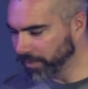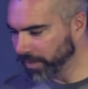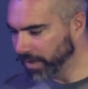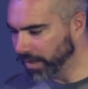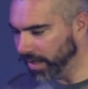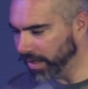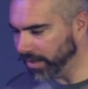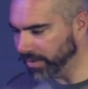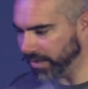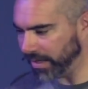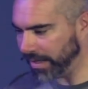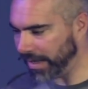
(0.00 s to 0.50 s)

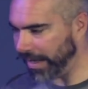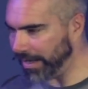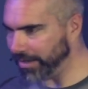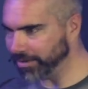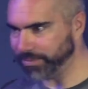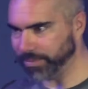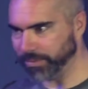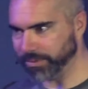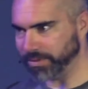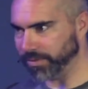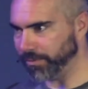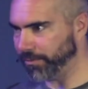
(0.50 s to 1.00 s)
in the
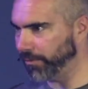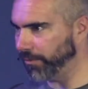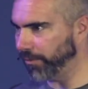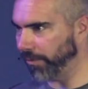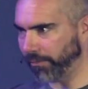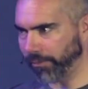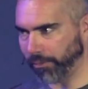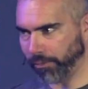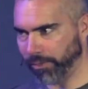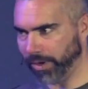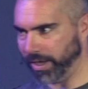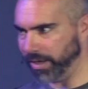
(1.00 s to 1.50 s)
Gospels, if you've
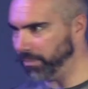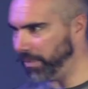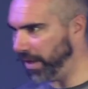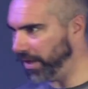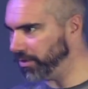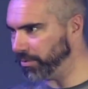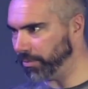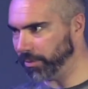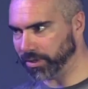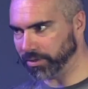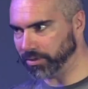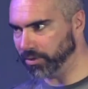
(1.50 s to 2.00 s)
ever read
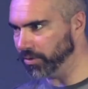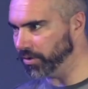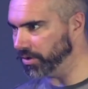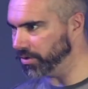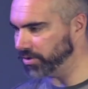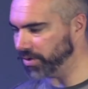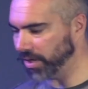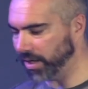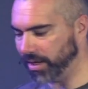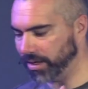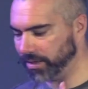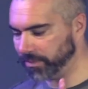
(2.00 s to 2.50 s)
Matthew, Mark, Luke, and
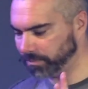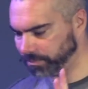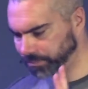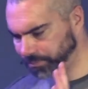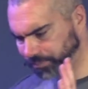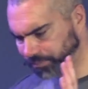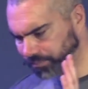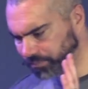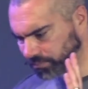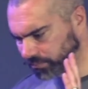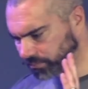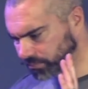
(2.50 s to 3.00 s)
John,
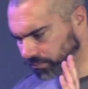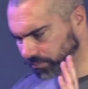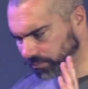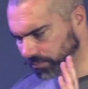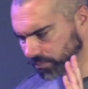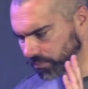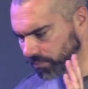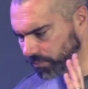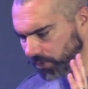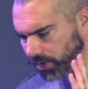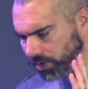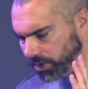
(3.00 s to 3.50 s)

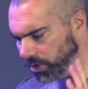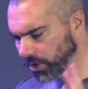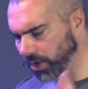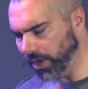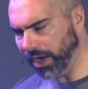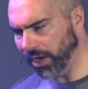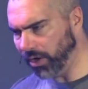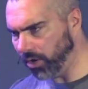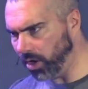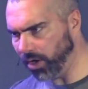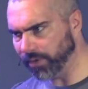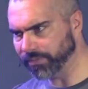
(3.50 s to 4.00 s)
you know
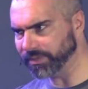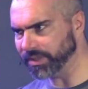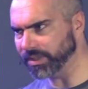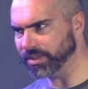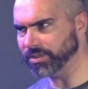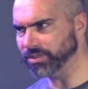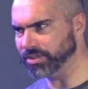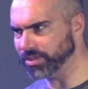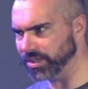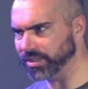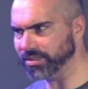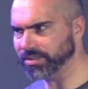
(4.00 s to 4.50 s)
how
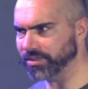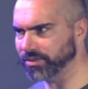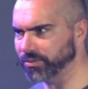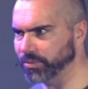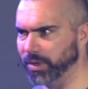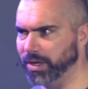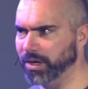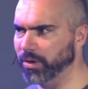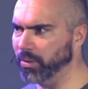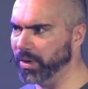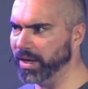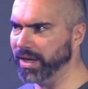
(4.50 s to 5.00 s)
often Jesus
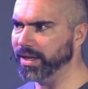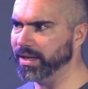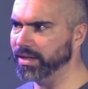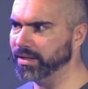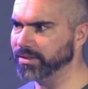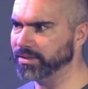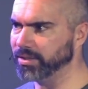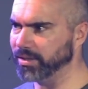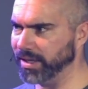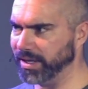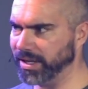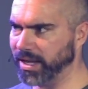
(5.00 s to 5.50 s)
went away
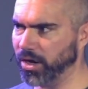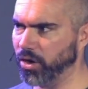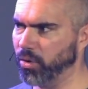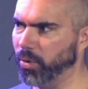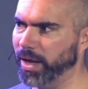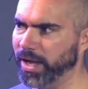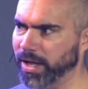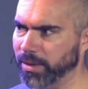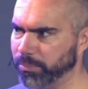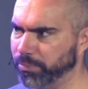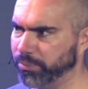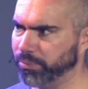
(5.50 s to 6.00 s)
to like a
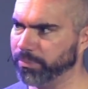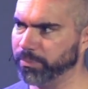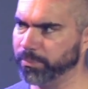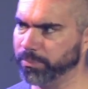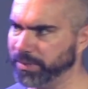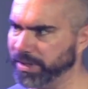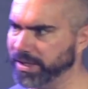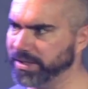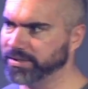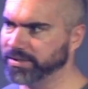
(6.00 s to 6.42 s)
quiet place